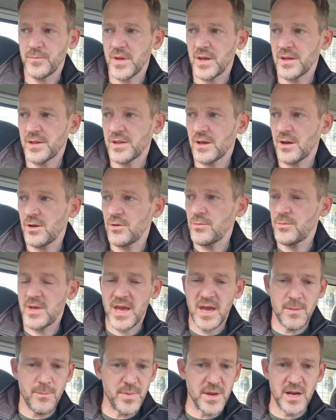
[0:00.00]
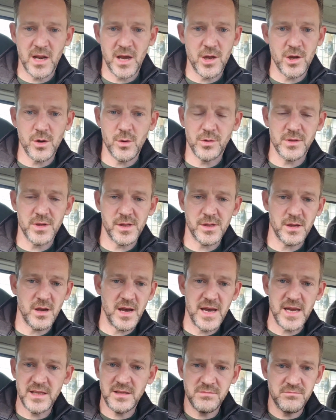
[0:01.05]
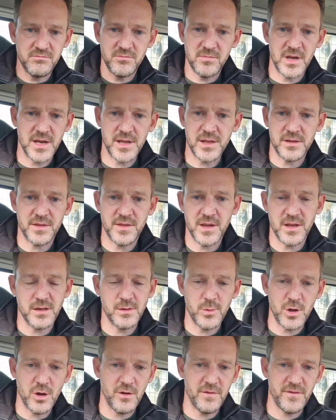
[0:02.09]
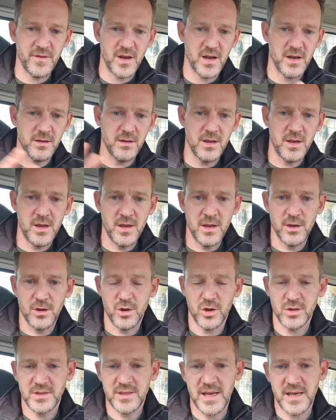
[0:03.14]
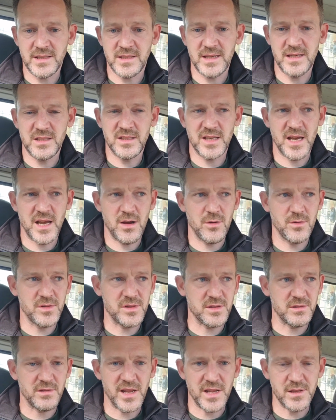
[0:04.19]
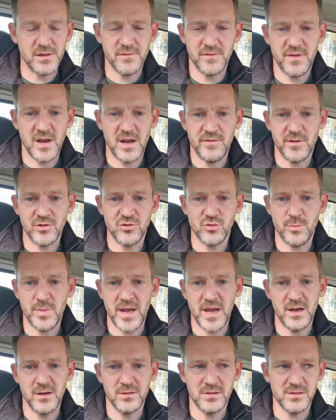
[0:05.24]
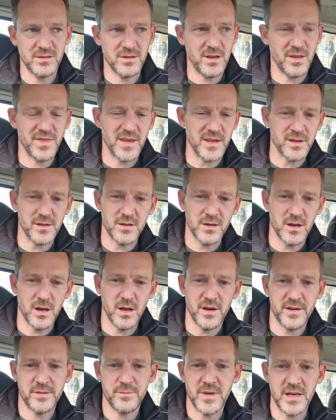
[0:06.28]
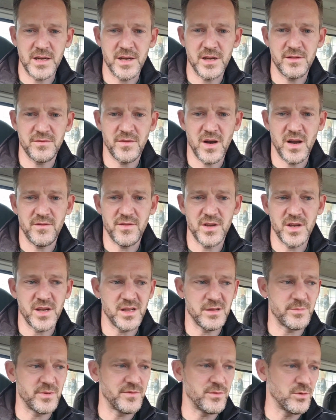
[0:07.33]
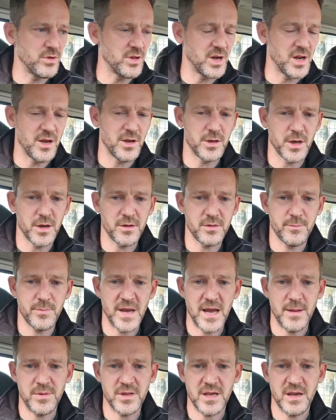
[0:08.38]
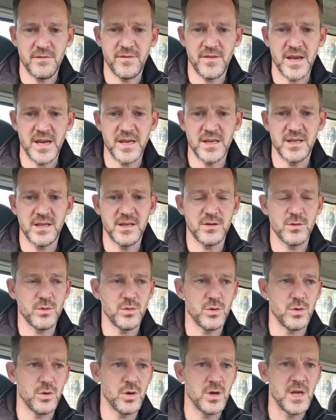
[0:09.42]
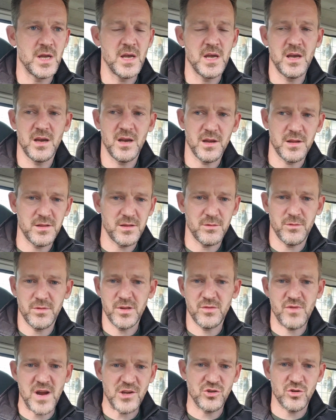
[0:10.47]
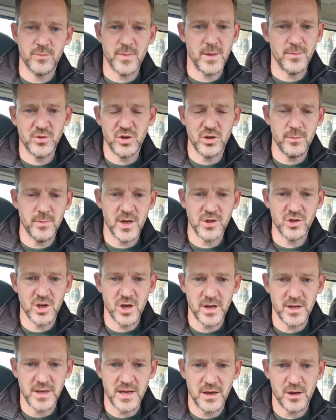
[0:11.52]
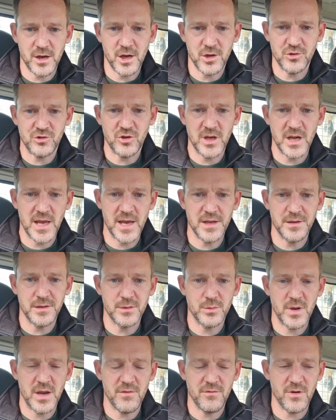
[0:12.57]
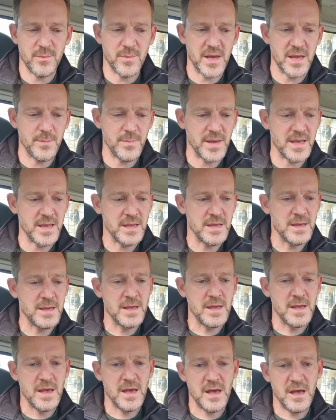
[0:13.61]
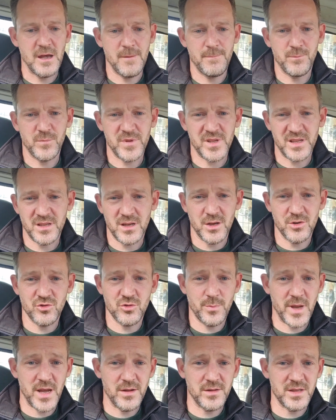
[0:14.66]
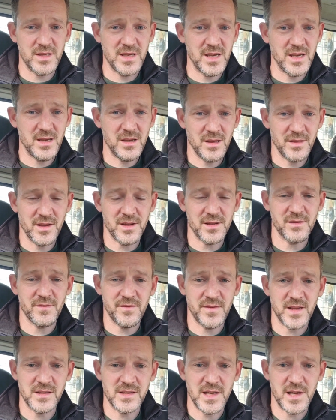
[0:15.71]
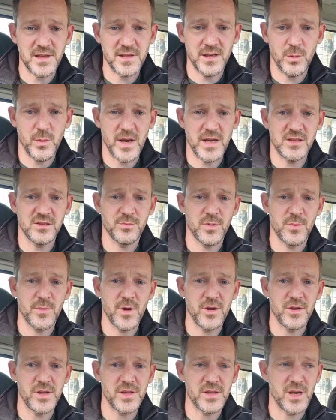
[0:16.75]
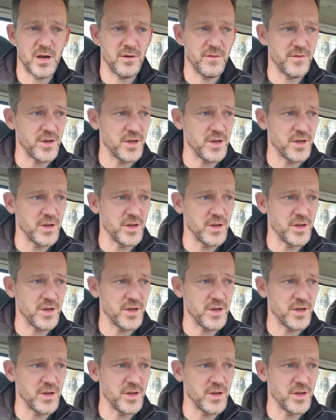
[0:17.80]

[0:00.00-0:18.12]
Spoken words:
So yeah, big logo on the side, list of things we offer, contact details, less than £500. I think it's going to last me at least 5 years before the logos perhaps get faded, or I sort of scratch them up too much going down country lanes, whatever it may be. So that's £100 a year. I think that's a fantastic way to promote yourself.